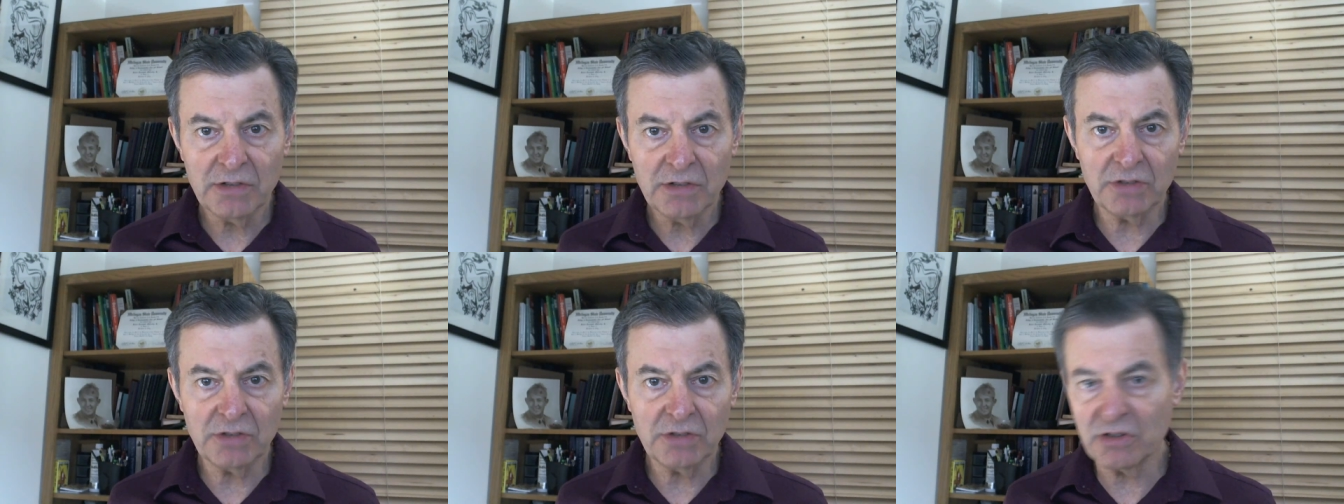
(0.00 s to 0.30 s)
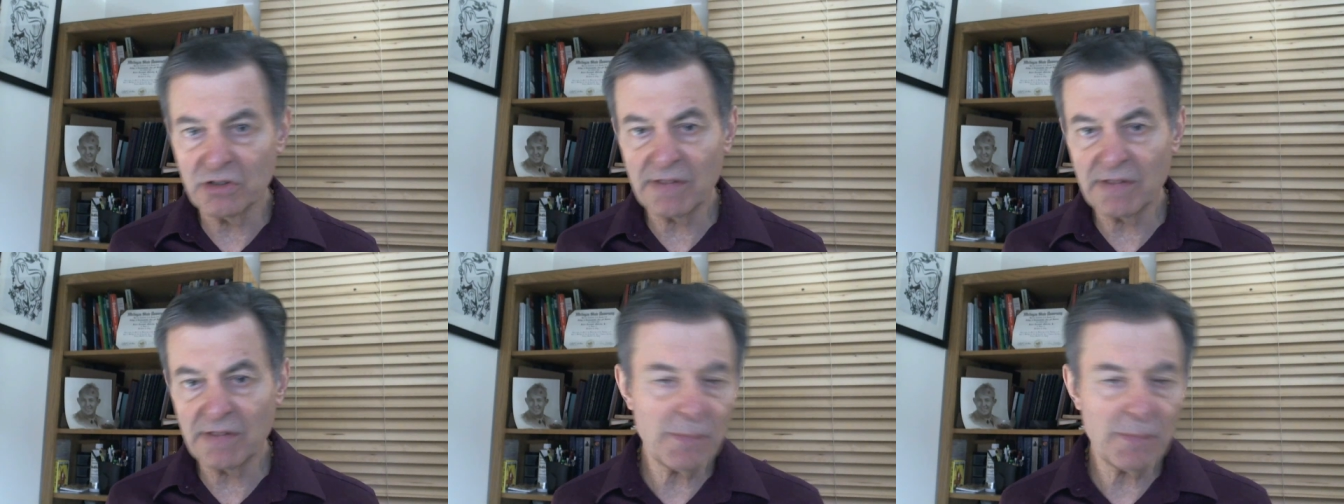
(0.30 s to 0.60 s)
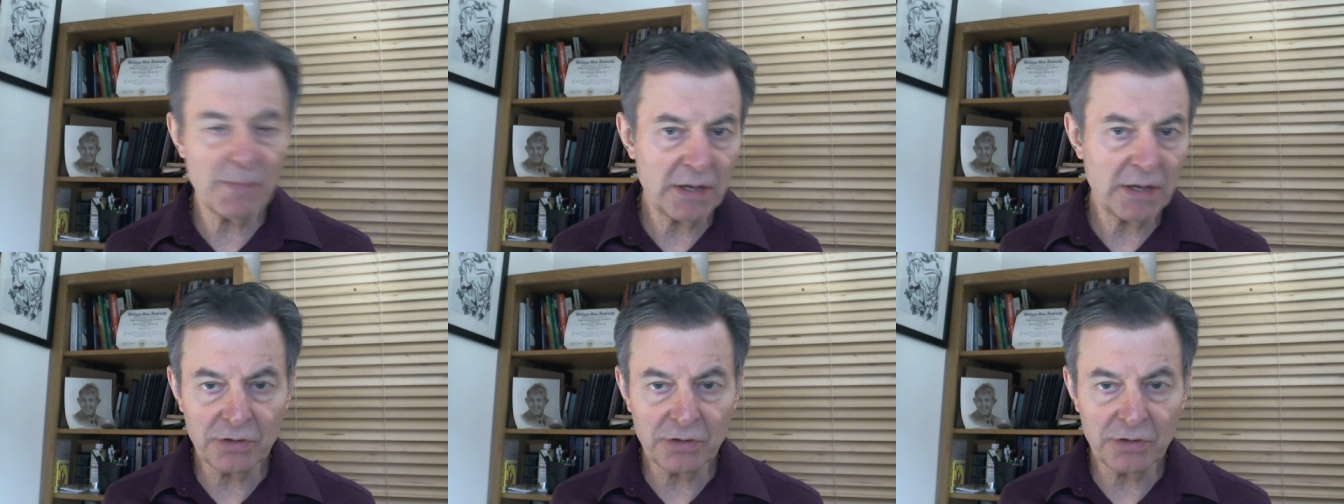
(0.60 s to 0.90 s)
such as heavy
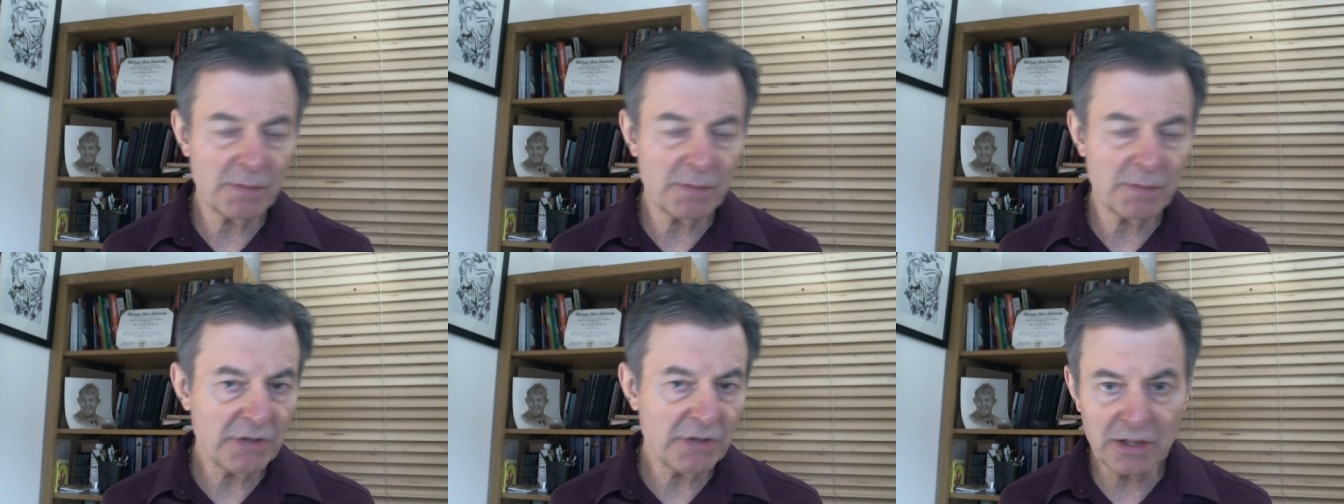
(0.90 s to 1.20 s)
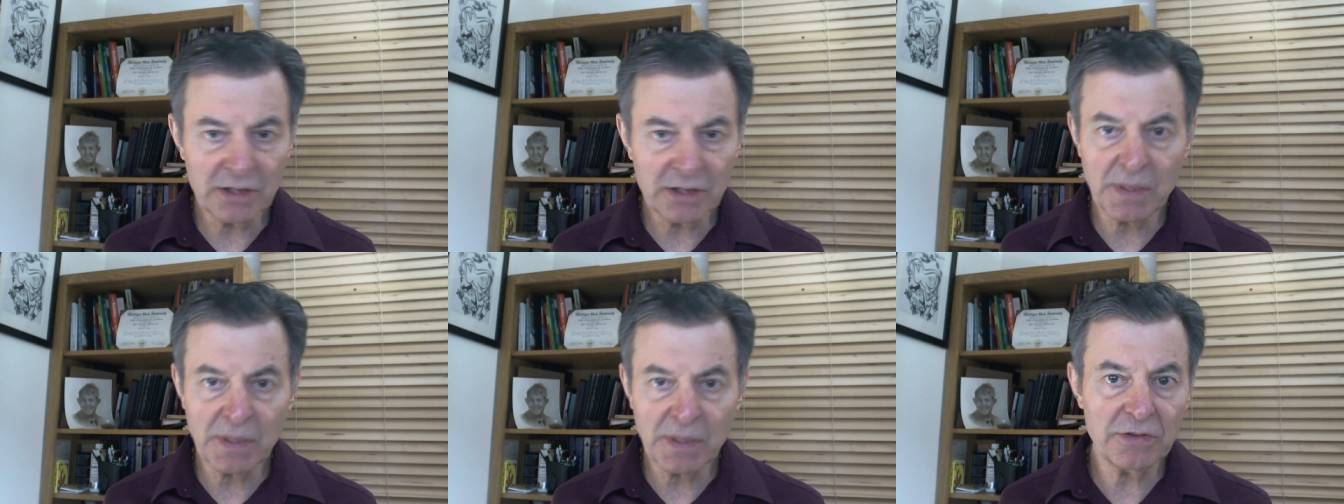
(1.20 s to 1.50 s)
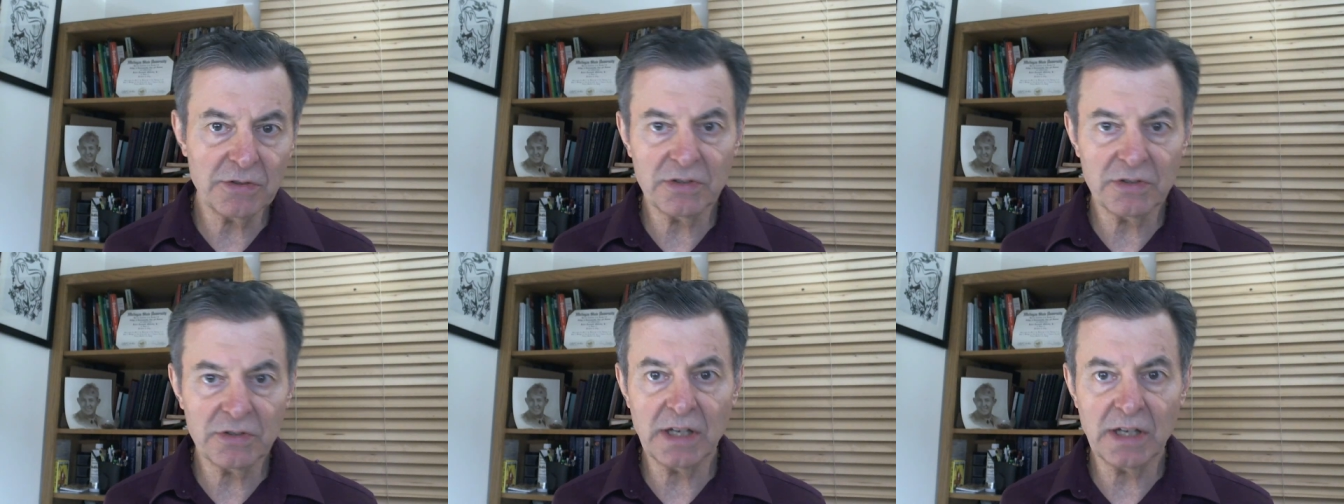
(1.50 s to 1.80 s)
metals, herbicides,
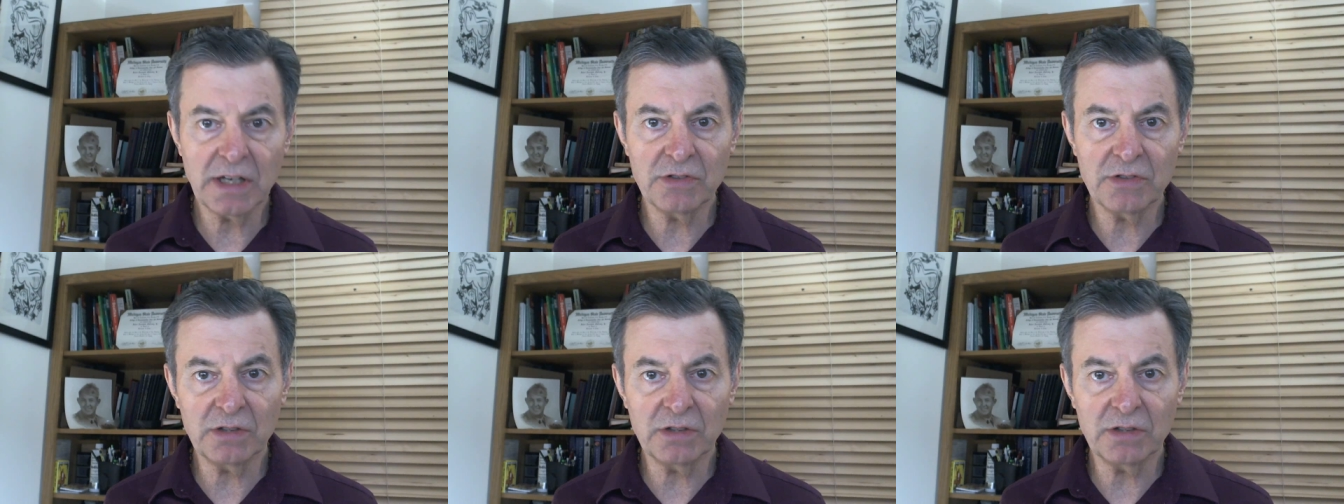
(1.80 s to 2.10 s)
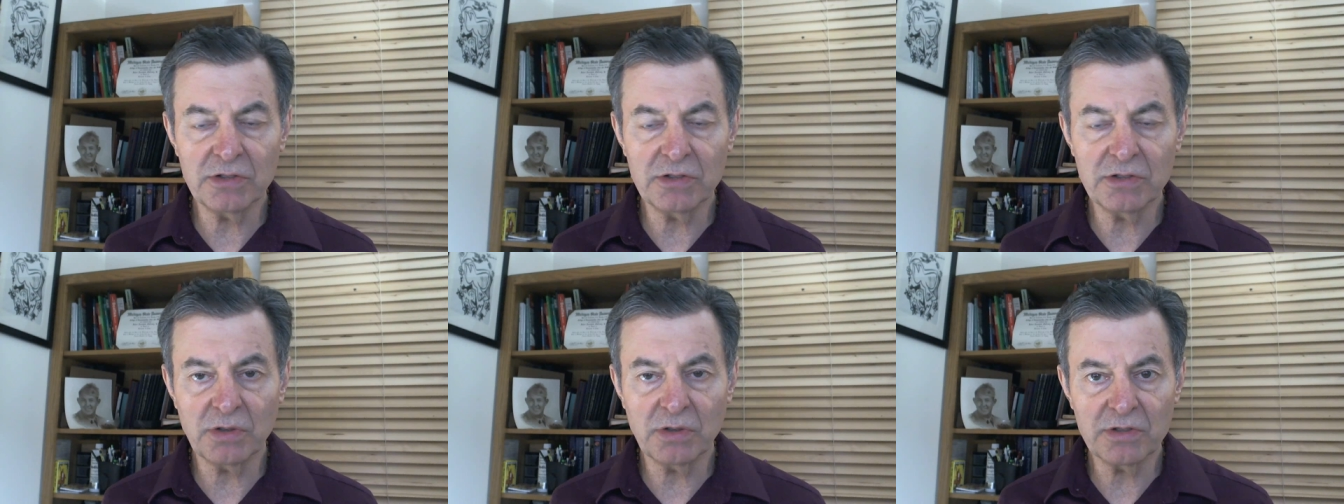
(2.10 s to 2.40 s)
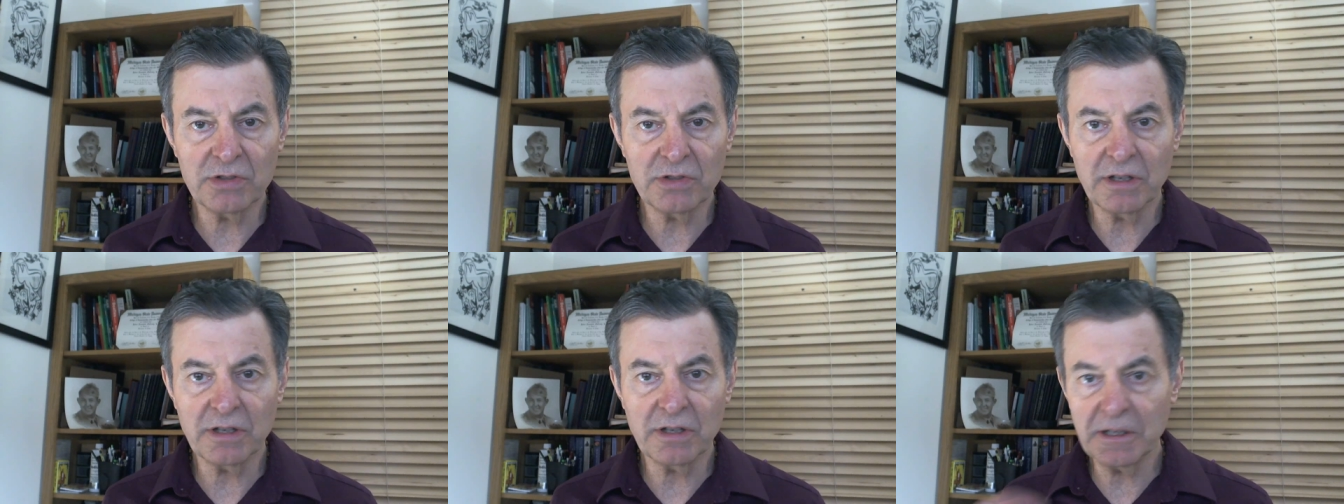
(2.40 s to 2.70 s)
pesticides, all these
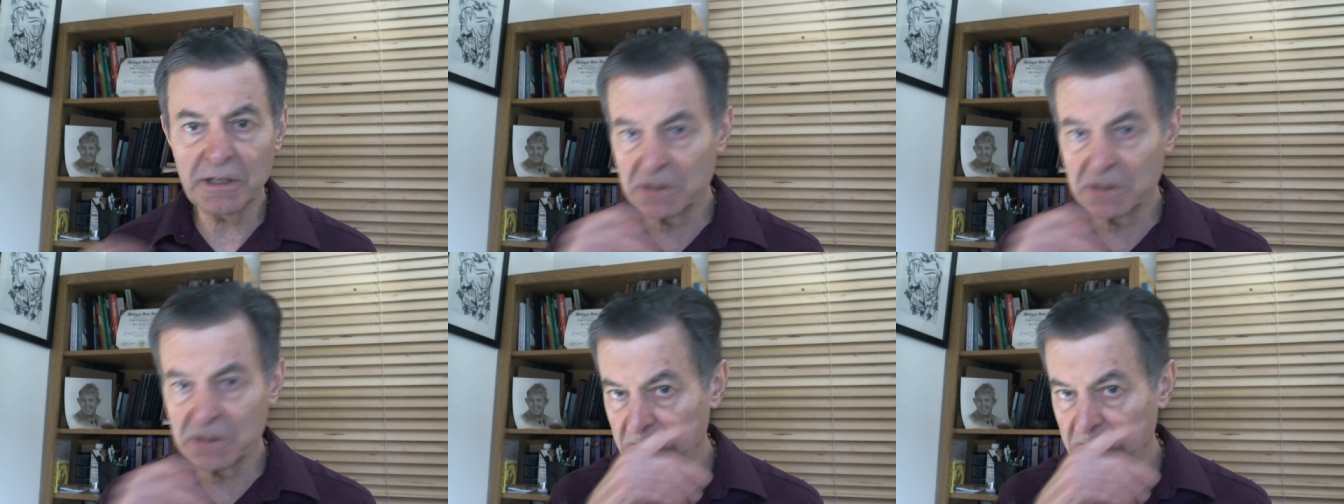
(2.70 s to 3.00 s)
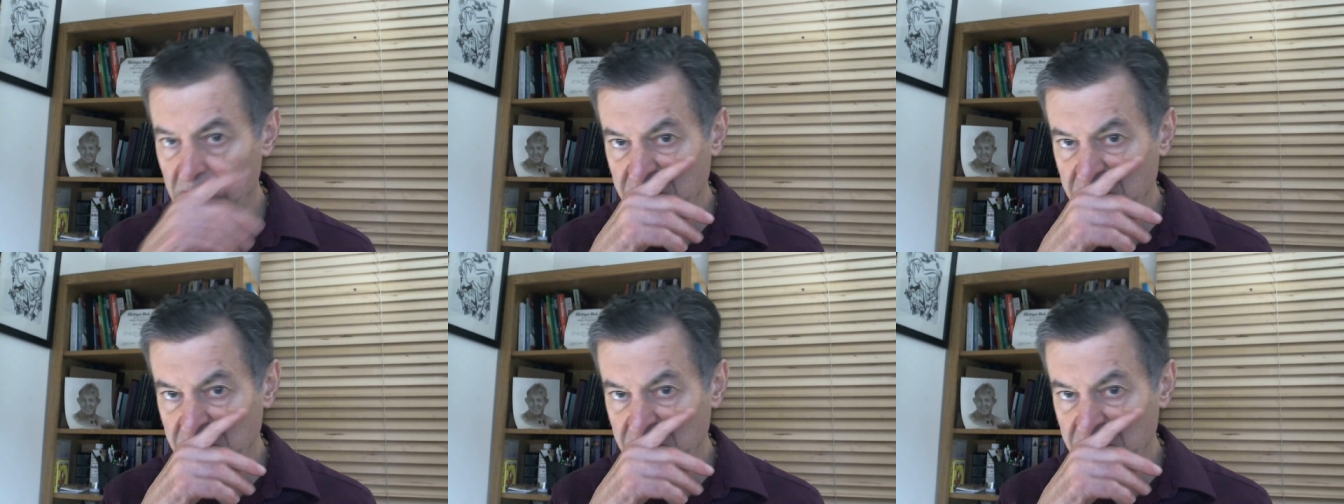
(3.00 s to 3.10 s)
sorts of things,